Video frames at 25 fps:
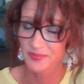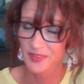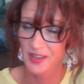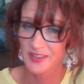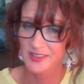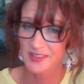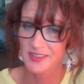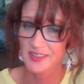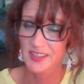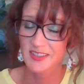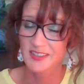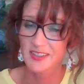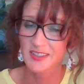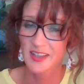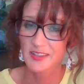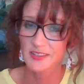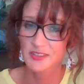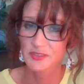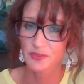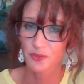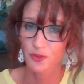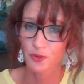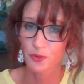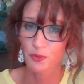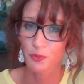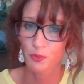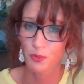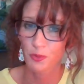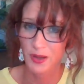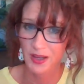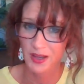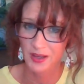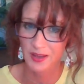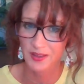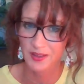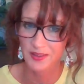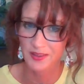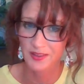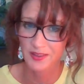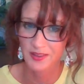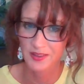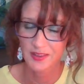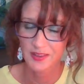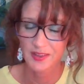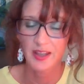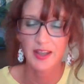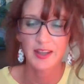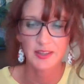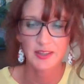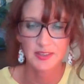a successful week,
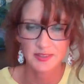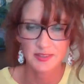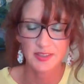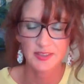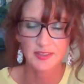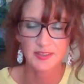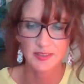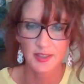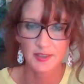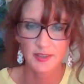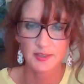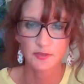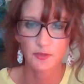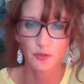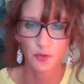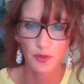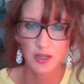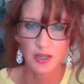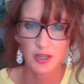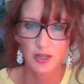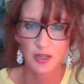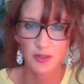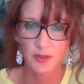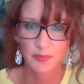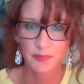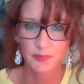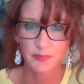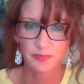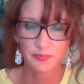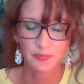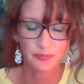and a successful year.